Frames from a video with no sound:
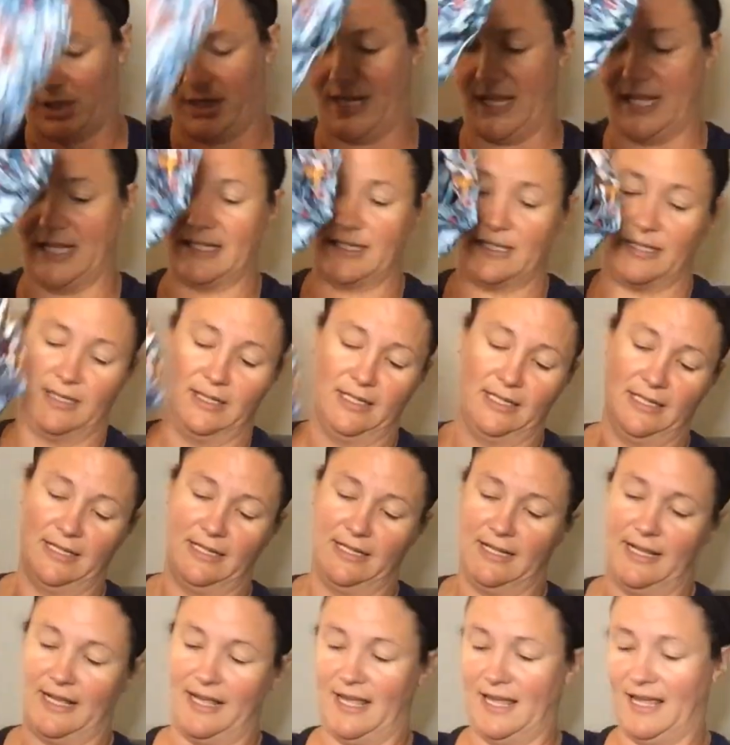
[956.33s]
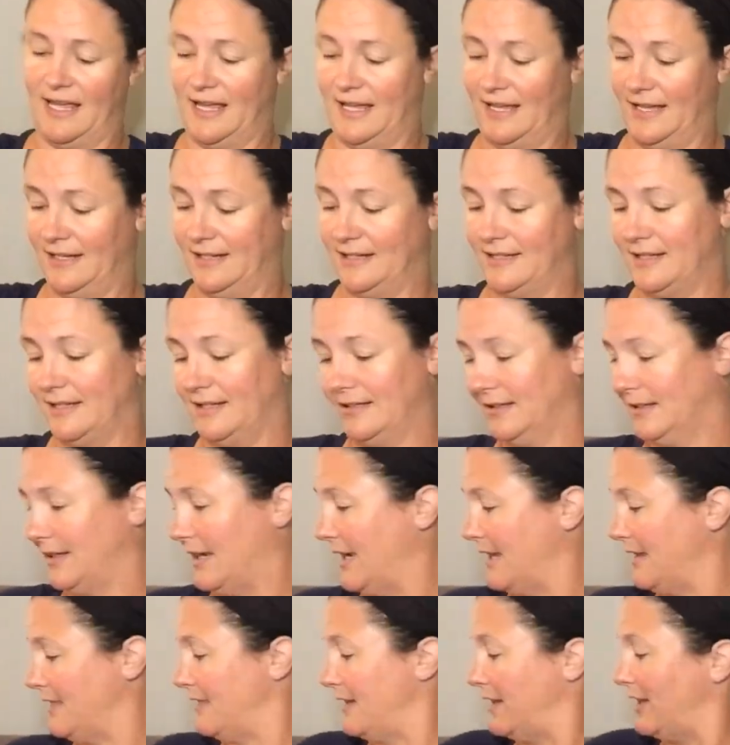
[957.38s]
on it, and
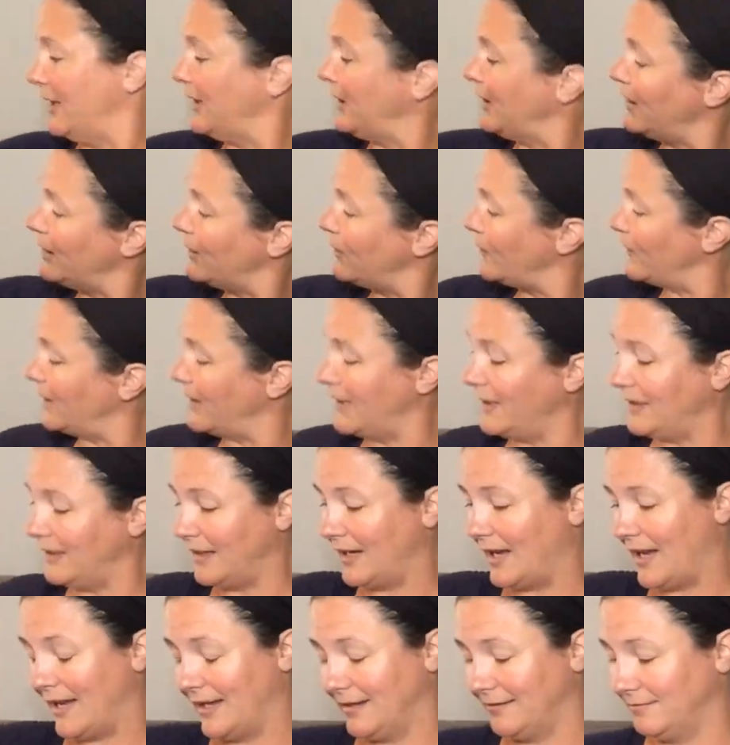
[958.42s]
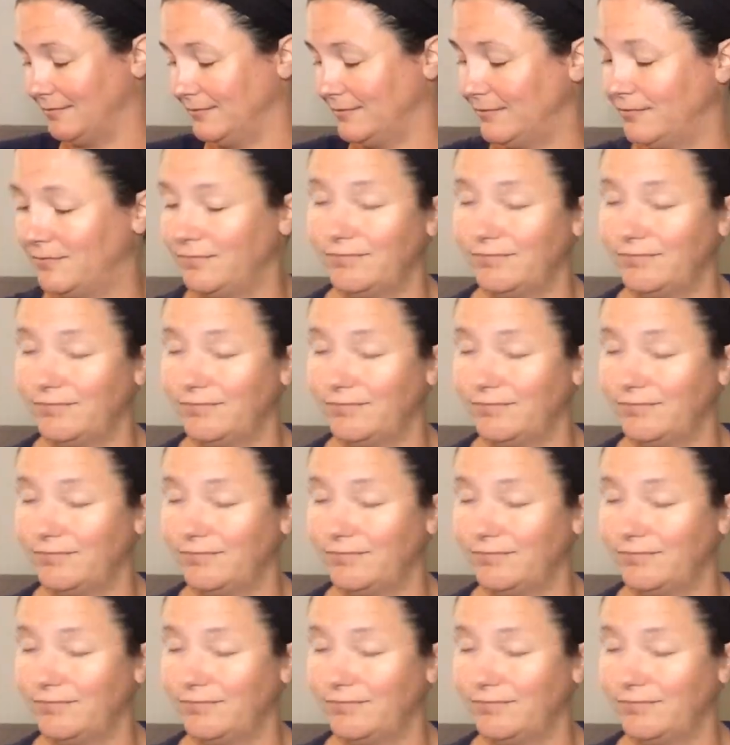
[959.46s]
I thought, you know what, at